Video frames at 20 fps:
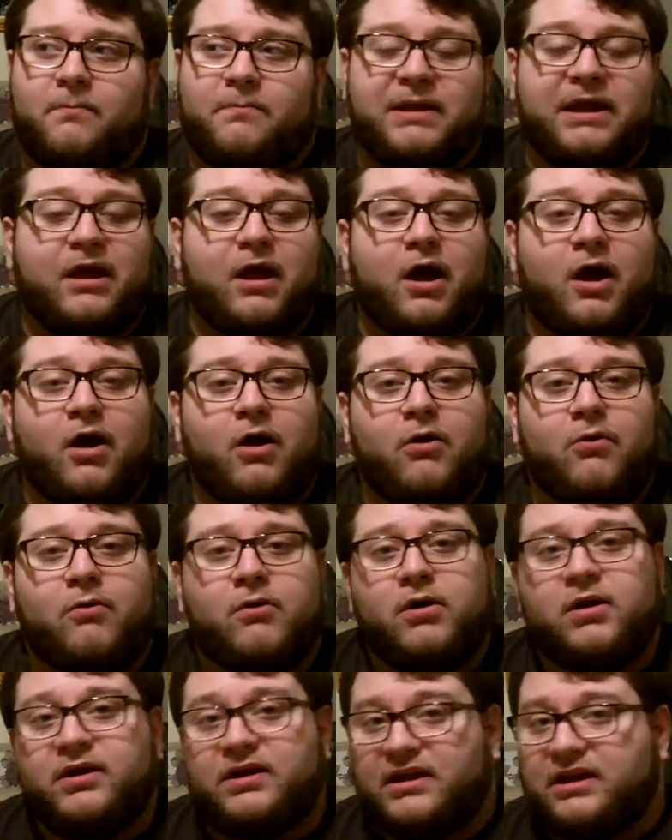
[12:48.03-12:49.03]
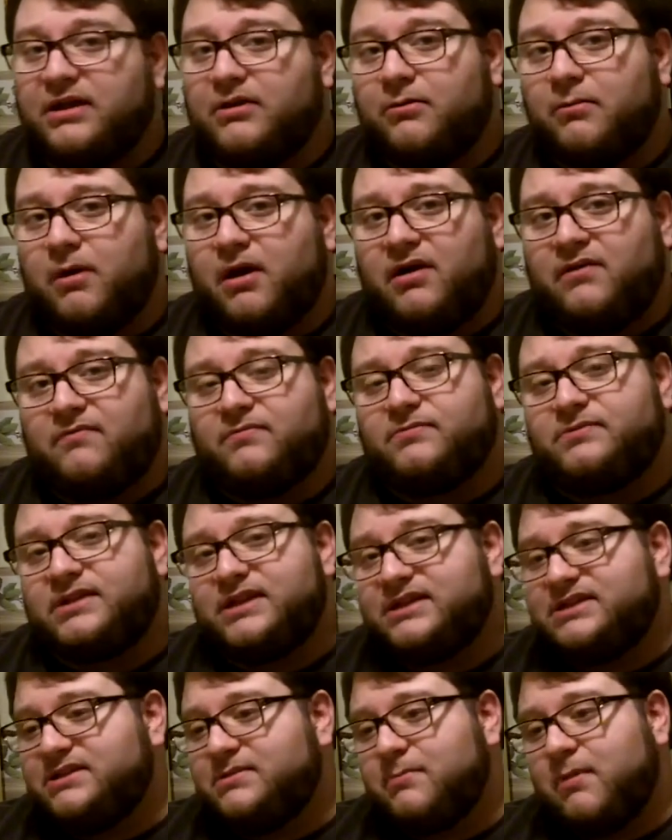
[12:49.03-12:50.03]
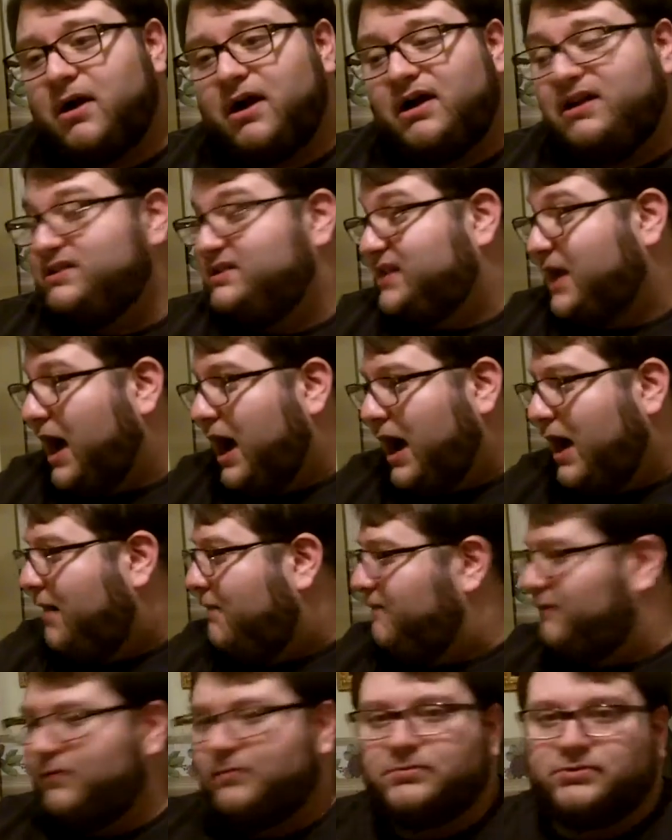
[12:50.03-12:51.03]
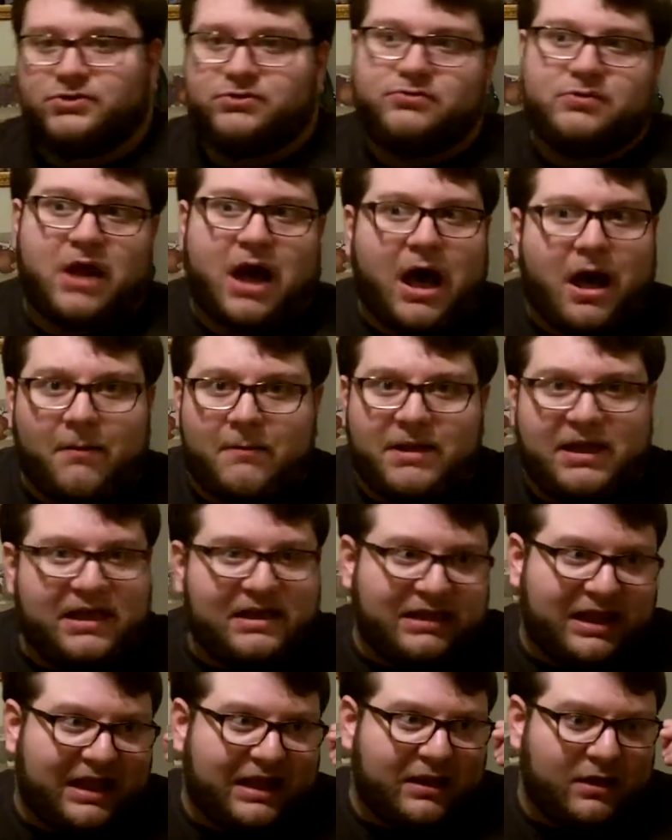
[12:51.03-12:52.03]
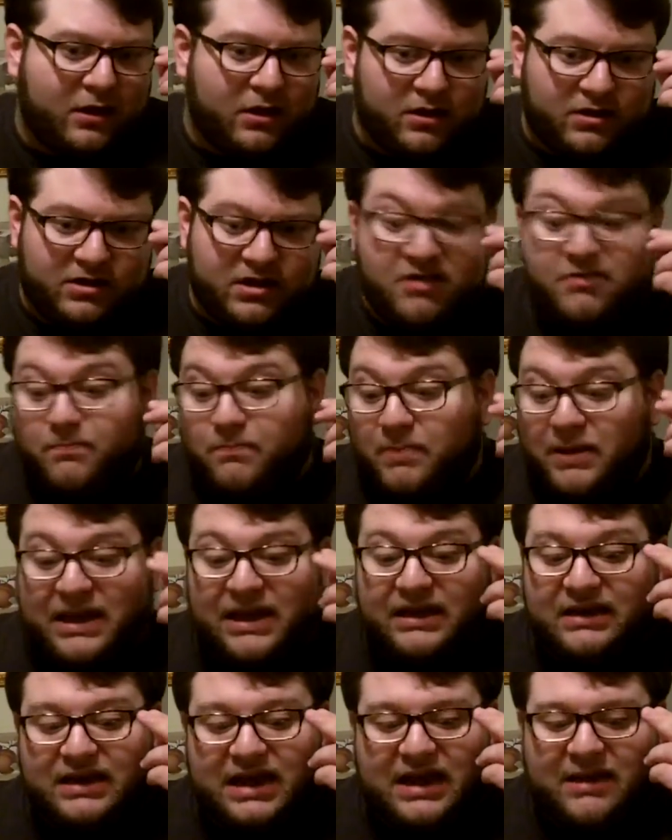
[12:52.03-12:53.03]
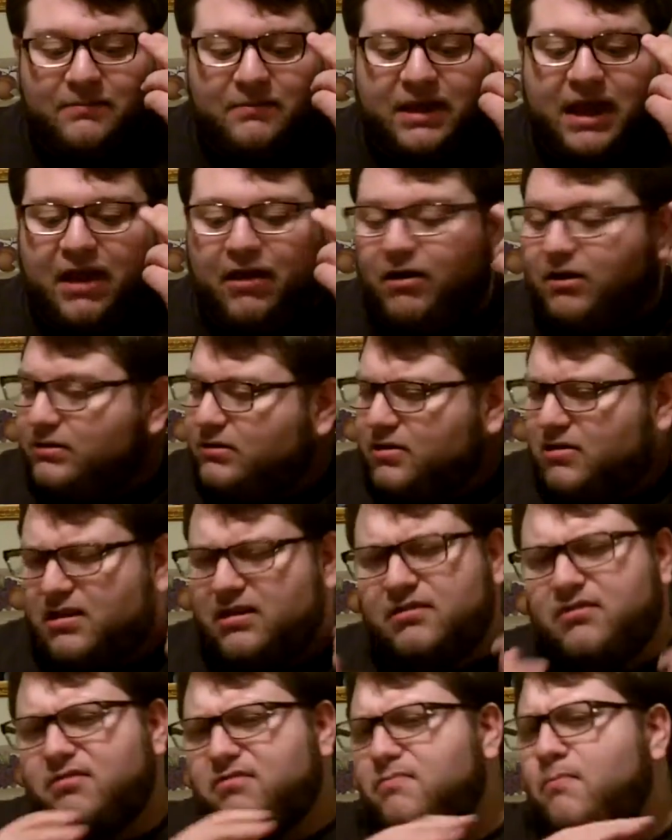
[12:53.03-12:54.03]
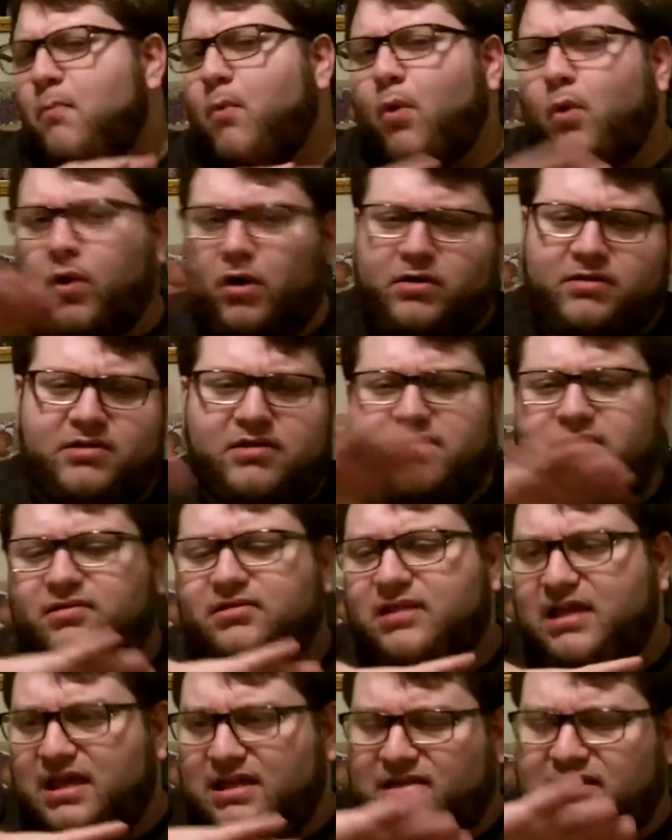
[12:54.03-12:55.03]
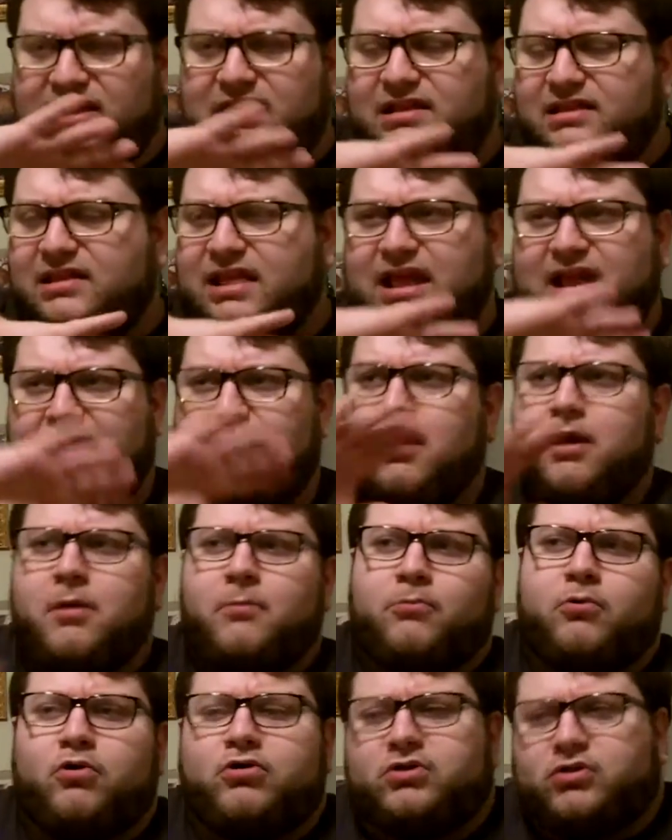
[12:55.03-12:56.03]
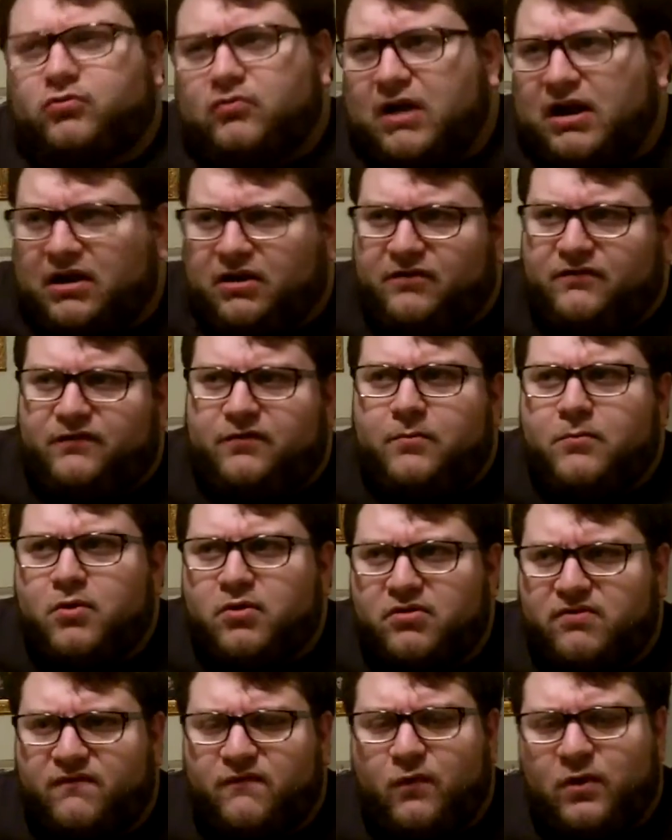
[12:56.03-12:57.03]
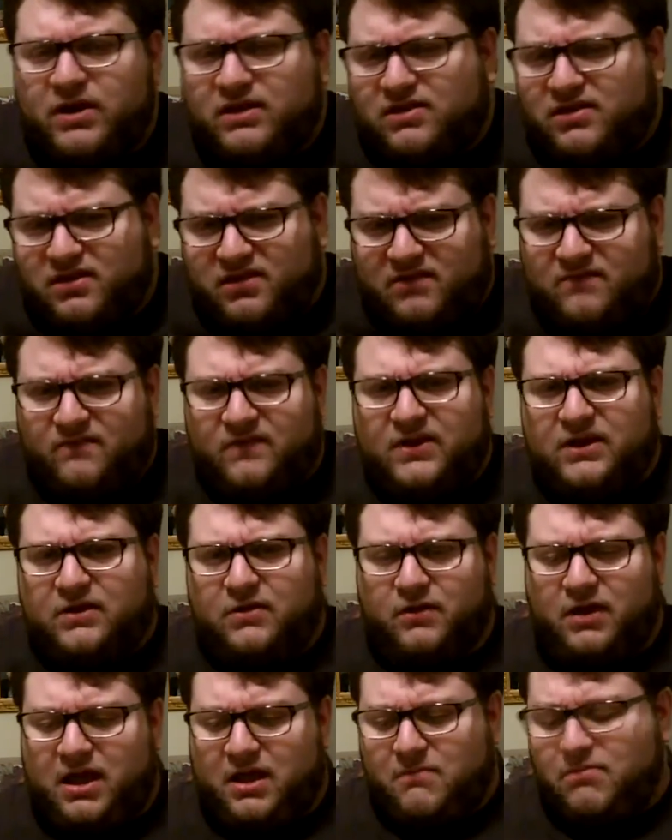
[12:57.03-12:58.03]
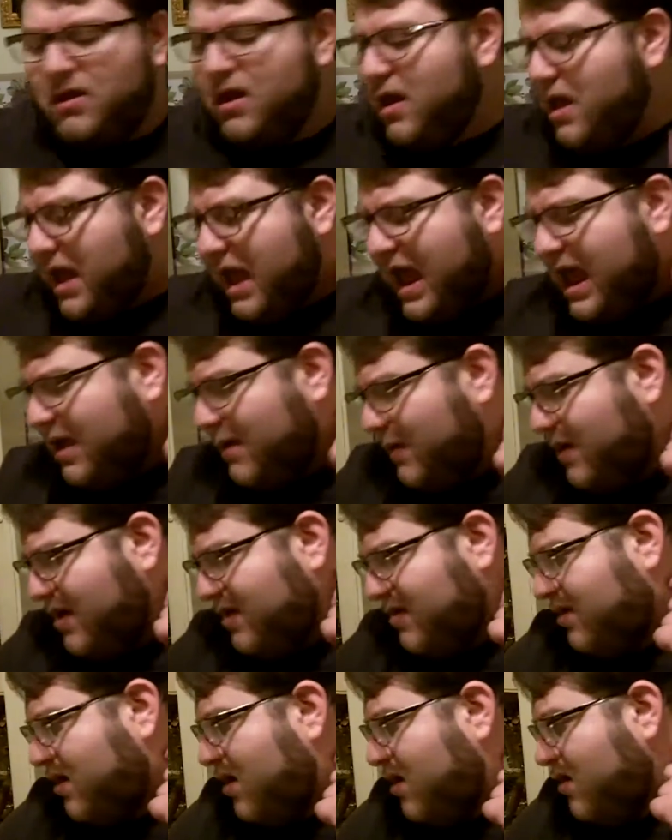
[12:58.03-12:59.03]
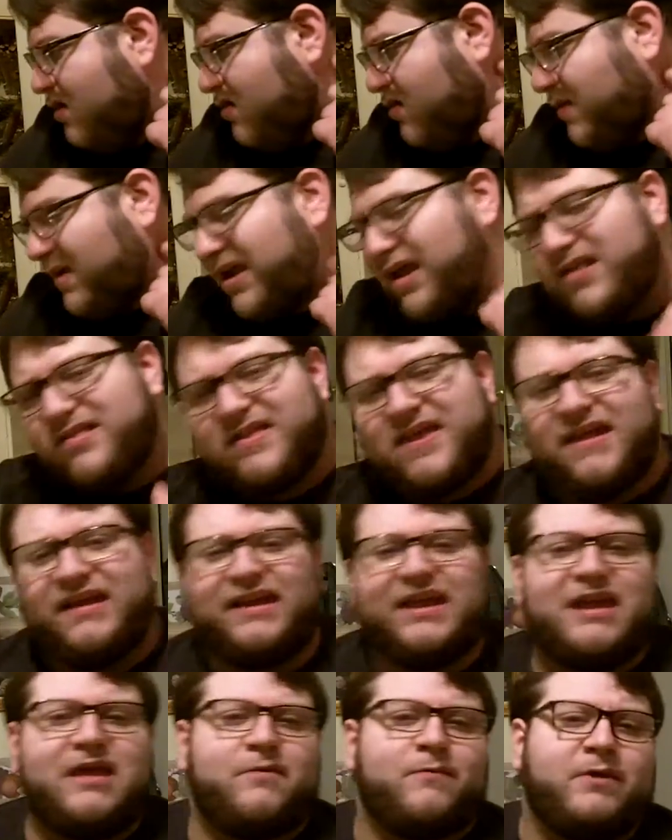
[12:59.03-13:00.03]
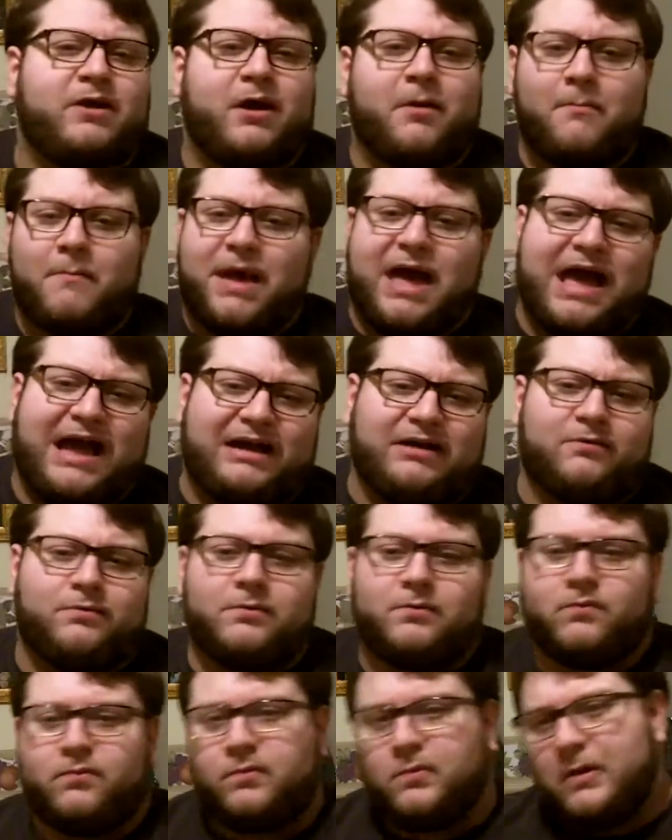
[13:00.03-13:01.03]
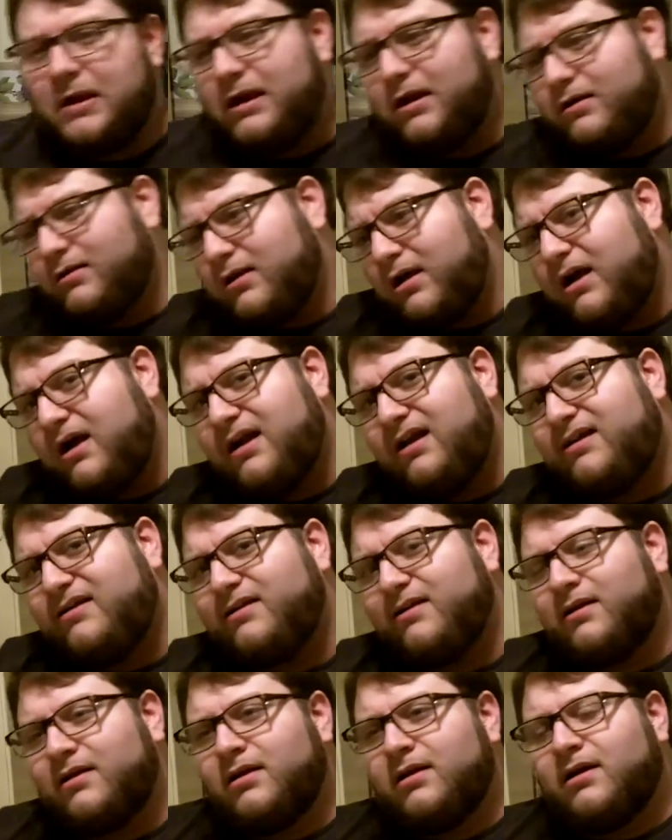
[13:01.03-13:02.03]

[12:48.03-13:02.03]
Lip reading: Big O, Guilmon from Digimon, Tom from Toonami, like these big name characters, and there's more. There's a list. He like broke the record for most voices in video games. Anyways, so we get a ticket. We come back. We wait online.